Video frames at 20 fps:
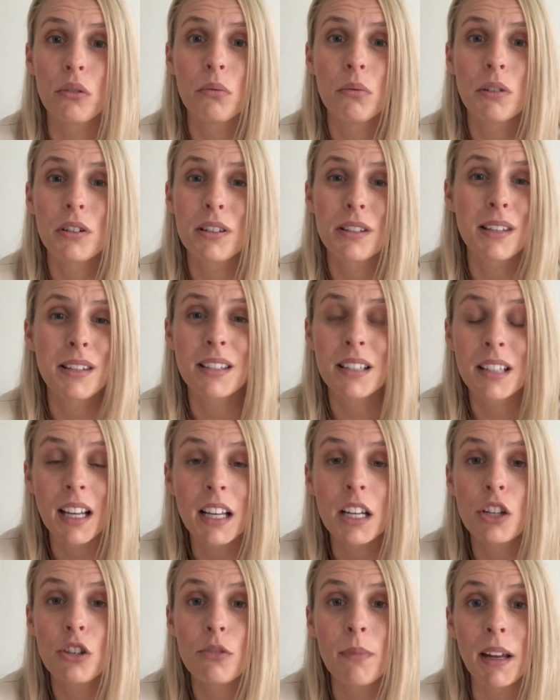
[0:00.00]
What does a
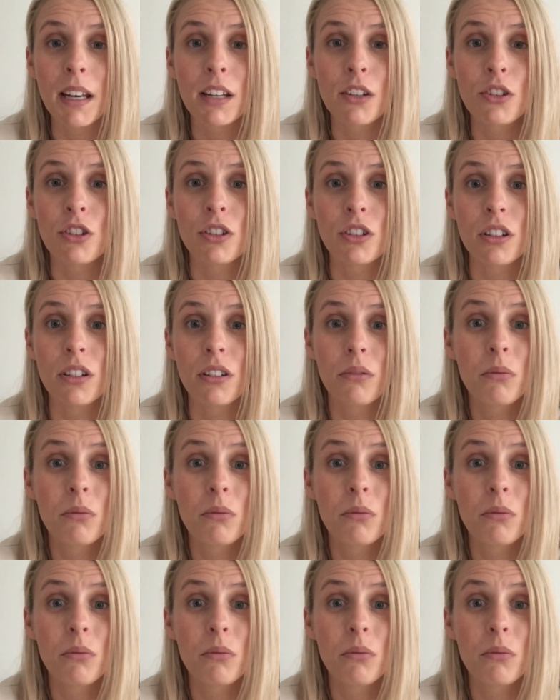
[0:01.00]
stage manager do?